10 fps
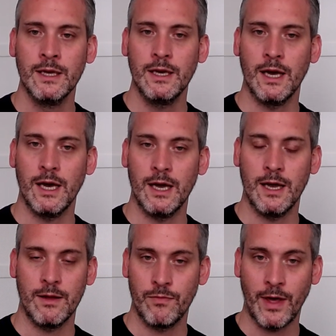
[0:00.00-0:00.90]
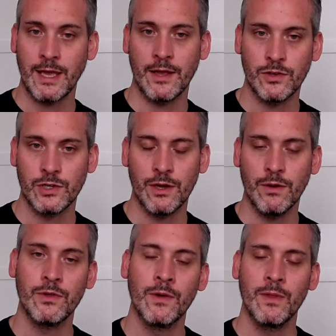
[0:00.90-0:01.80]
they get to
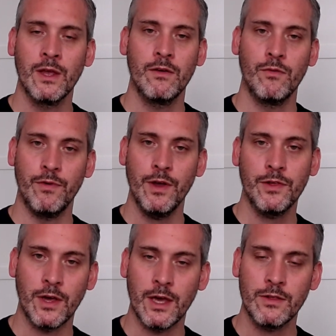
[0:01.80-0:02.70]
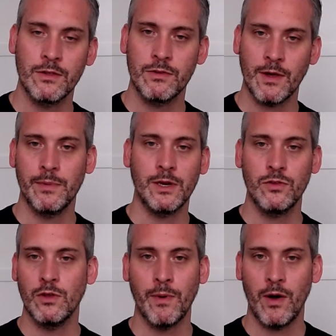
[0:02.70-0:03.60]
choose. Versus somebody
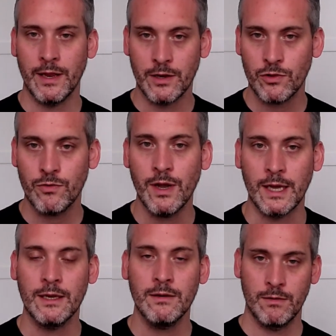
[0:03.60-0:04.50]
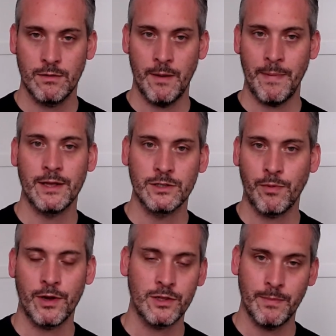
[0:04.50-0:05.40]
stood behind a screen about to
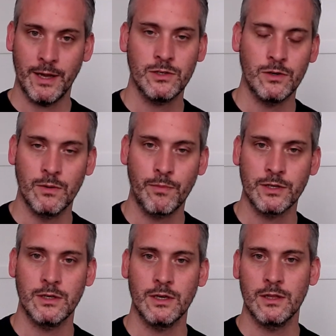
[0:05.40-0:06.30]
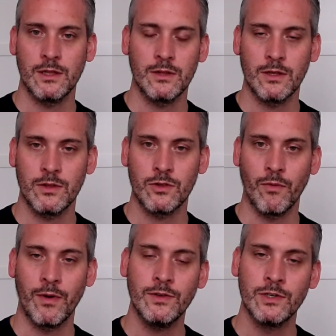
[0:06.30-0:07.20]
press the button or press the
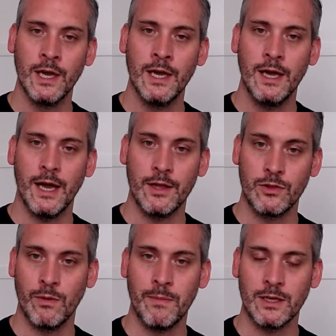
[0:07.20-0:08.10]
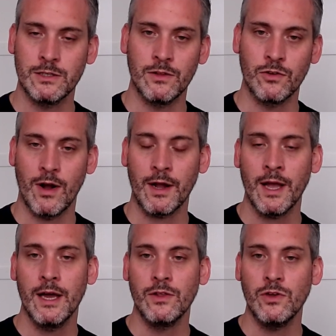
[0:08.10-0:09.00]
syringe to administer the drug,
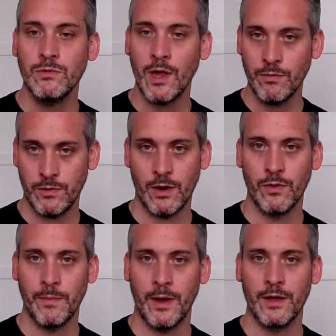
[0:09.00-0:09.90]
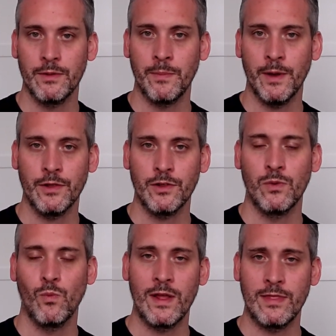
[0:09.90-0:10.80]
and you don't tell the
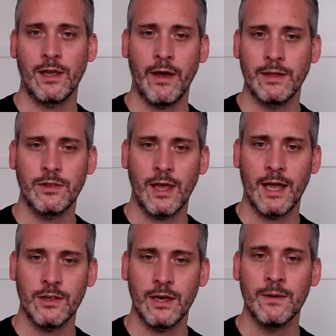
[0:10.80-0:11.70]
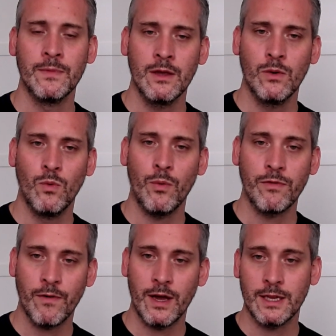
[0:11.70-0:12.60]
person when they're going to get it. What
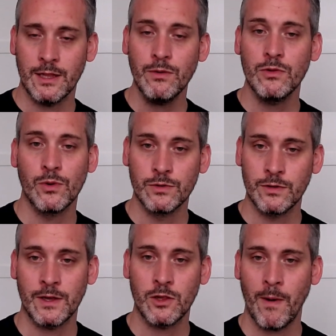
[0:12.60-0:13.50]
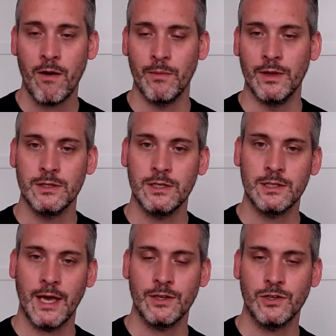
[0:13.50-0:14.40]
we find in those sorts of experiments
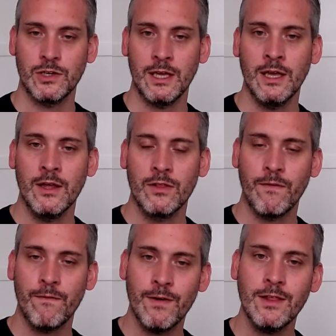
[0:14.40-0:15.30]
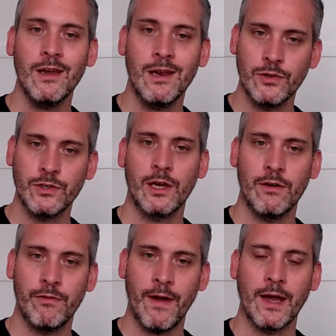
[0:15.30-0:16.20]
is that actually the
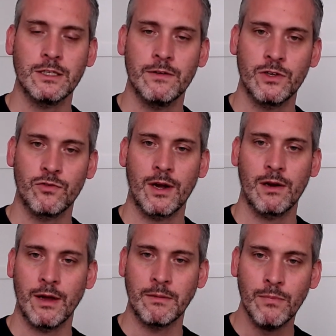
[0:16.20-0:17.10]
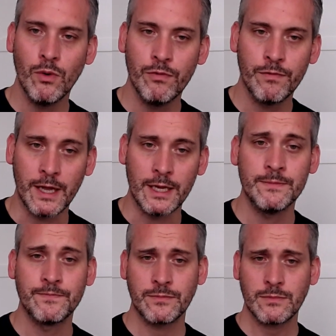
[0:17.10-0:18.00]
physiological effect of a drug like
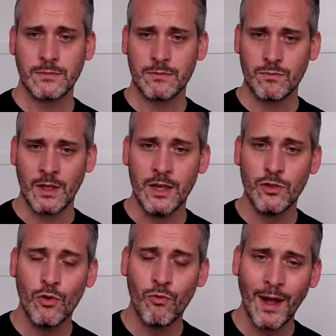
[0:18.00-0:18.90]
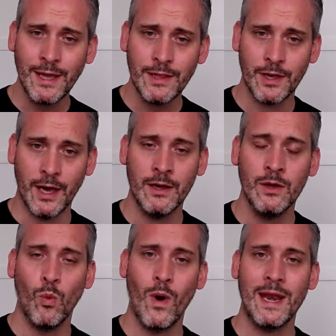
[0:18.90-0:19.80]
morphine is greater
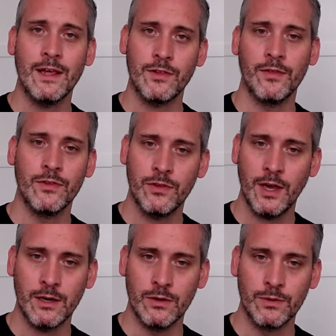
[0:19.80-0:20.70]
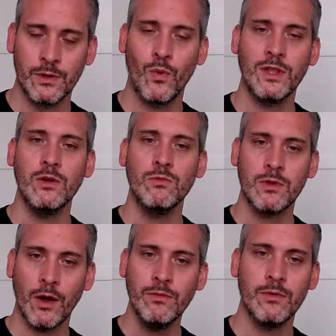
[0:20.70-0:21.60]
when it's unsignalled. When you
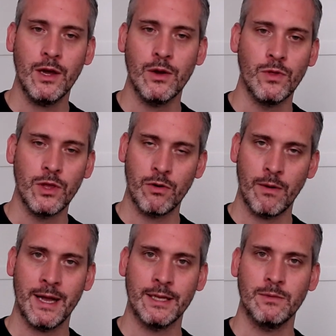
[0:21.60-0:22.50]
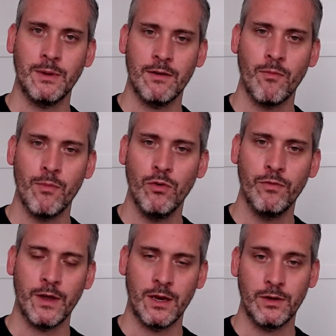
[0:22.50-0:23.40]
don't know that you're about to be given
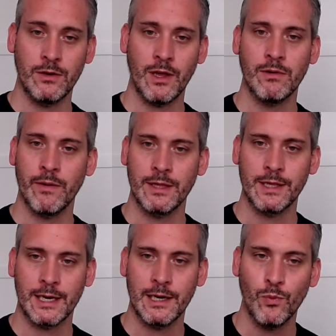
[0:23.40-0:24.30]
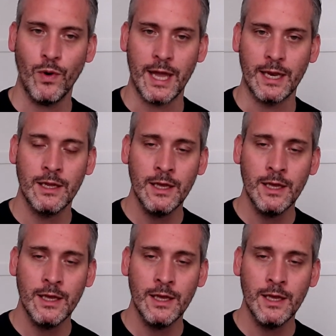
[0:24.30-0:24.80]
morphine, or you don't know exactly when,